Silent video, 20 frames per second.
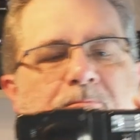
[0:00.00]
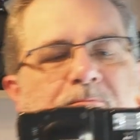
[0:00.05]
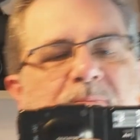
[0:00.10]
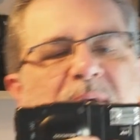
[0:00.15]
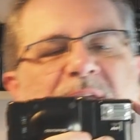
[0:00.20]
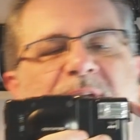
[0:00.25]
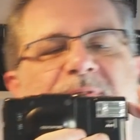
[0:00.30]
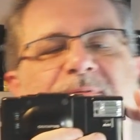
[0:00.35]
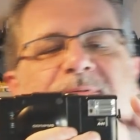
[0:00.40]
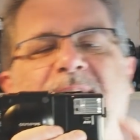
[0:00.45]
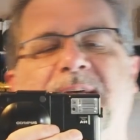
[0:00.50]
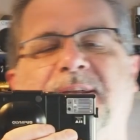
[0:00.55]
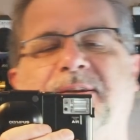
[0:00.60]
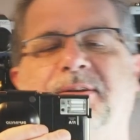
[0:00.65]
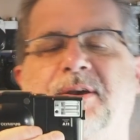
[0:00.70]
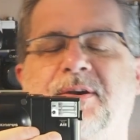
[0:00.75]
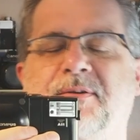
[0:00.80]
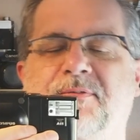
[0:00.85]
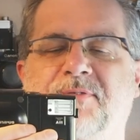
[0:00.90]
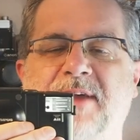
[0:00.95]
big
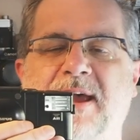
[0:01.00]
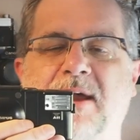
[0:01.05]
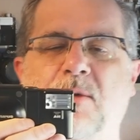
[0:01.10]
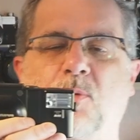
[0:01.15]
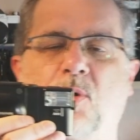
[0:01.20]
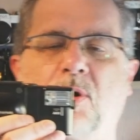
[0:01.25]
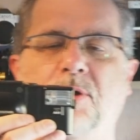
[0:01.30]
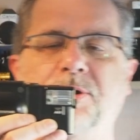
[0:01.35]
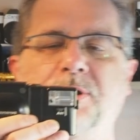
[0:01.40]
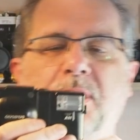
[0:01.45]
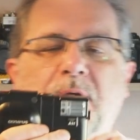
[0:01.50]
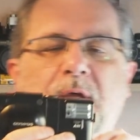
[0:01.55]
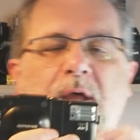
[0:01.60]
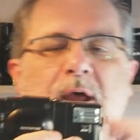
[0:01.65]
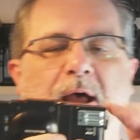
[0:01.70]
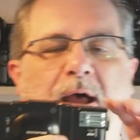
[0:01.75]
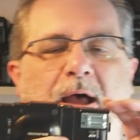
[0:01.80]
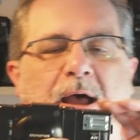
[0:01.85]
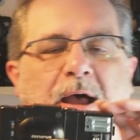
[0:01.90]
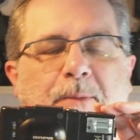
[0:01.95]
fan of that one.
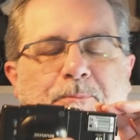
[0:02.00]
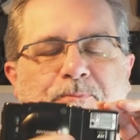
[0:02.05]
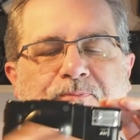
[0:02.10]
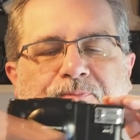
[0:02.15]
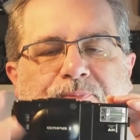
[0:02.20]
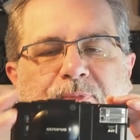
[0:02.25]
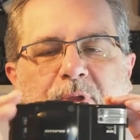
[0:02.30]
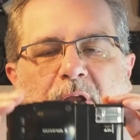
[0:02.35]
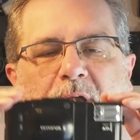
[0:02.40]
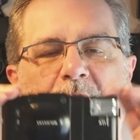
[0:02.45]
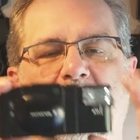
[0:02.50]
I